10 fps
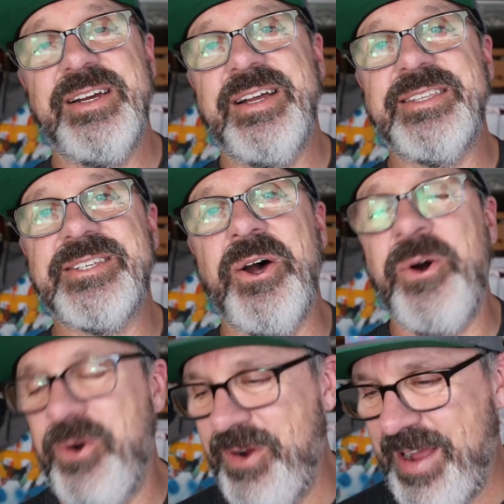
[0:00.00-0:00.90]
And so
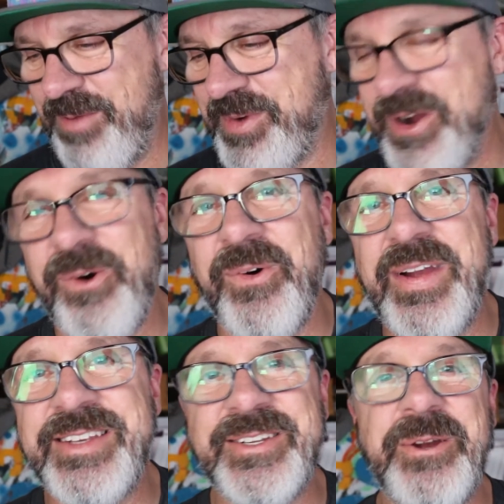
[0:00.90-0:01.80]
I'm
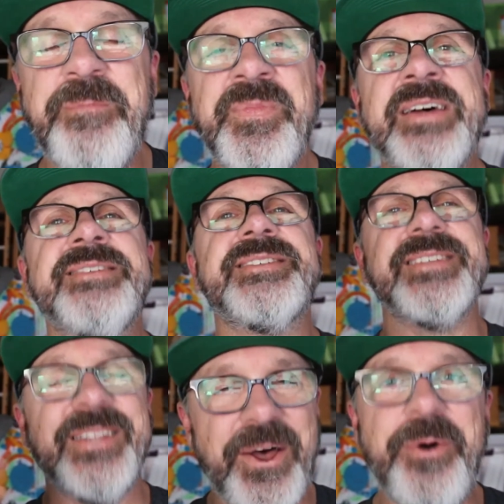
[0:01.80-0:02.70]
going to
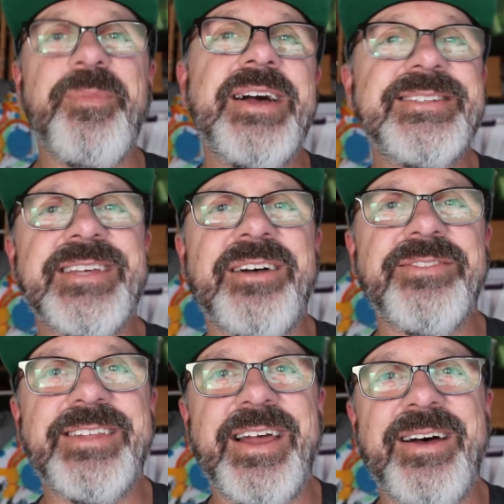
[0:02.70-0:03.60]
slow
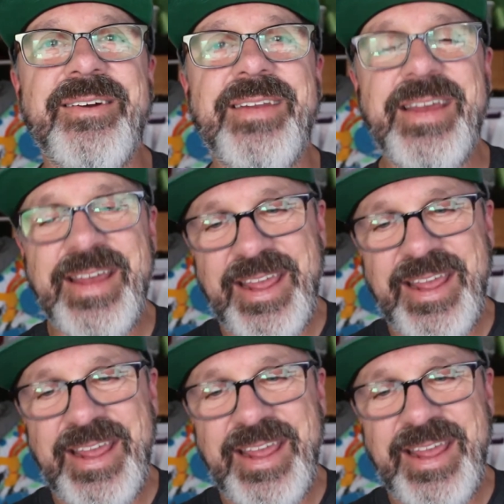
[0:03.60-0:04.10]
myself down,